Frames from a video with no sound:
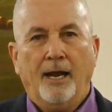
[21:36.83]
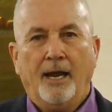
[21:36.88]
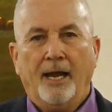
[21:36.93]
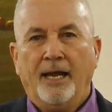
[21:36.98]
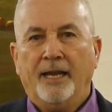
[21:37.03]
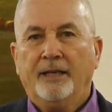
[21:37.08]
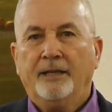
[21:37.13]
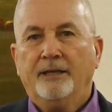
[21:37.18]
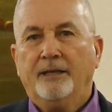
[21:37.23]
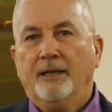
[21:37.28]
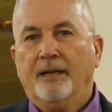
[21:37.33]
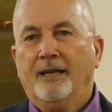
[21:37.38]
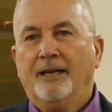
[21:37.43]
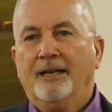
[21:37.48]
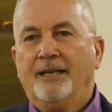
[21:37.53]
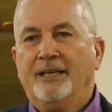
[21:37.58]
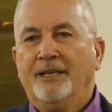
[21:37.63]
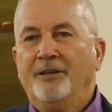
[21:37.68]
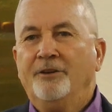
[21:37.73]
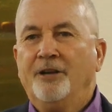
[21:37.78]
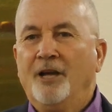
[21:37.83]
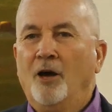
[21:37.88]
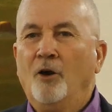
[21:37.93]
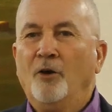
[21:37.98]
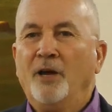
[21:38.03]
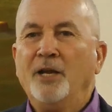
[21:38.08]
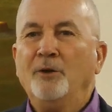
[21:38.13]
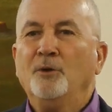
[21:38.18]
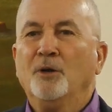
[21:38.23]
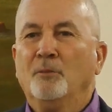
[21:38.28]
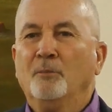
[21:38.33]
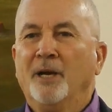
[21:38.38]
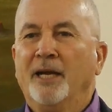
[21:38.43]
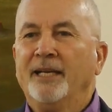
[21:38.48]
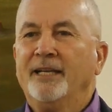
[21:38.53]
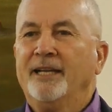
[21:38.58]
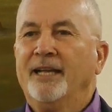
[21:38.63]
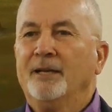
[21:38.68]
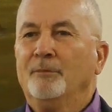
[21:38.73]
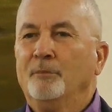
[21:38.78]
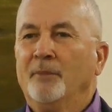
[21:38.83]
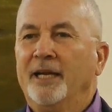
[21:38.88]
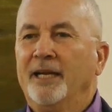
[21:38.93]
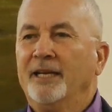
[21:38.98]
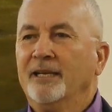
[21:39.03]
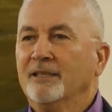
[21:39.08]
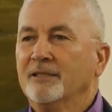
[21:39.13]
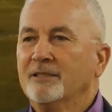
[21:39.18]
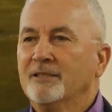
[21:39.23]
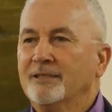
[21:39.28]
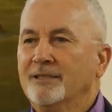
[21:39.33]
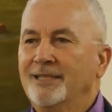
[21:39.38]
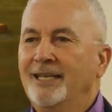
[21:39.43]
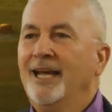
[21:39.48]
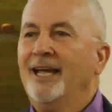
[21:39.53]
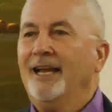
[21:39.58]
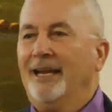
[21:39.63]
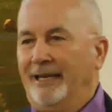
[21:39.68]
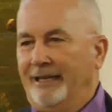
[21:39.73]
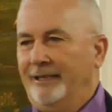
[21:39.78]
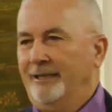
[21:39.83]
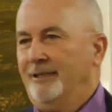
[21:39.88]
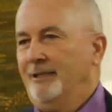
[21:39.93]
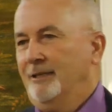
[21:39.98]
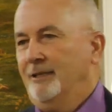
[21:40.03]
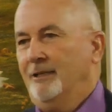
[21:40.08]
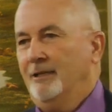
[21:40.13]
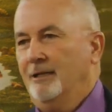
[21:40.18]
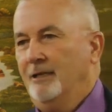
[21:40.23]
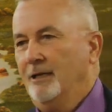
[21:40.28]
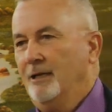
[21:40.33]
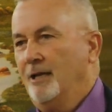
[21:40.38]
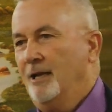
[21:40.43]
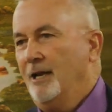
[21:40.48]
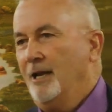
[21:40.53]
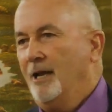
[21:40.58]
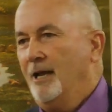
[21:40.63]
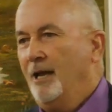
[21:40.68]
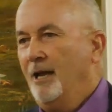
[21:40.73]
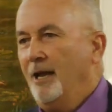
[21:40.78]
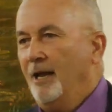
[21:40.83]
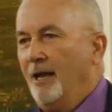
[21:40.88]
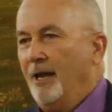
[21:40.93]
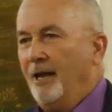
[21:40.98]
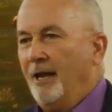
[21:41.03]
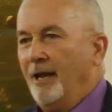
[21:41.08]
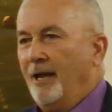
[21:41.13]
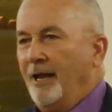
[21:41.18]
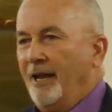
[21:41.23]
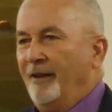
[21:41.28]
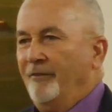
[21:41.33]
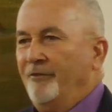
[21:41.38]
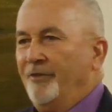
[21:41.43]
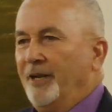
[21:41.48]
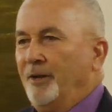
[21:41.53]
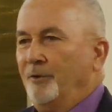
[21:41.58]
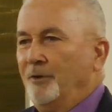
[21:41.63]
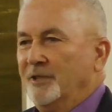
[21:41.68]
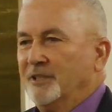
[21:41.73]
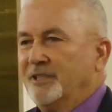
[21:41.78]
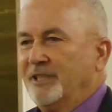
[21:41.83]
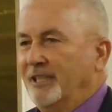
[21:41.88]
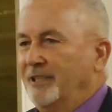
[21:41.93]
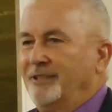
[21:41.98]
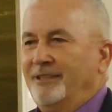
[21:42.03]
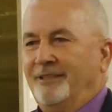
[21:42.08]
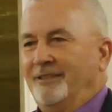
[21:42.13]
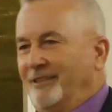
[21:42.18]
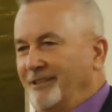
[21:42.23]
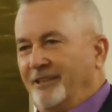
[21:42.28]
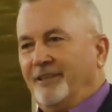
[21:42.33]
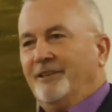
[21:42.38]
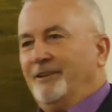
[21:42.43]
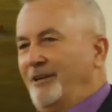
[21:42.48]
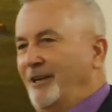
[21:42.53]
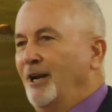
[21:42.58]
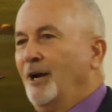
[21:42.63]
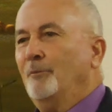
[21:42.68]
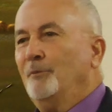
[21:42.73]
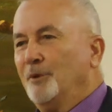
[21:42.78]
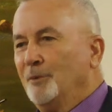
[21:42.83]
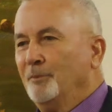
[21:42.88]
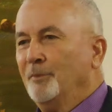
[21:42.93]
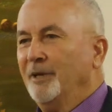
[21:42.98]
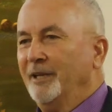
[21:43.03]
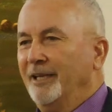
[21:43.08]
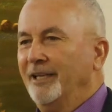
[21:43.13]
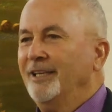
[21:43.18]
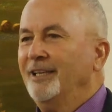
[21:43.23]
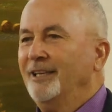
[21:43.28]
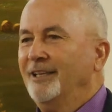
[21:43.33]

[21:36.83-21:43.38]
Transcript: And you know, he would have made that man's day if he would have said, "Come with me."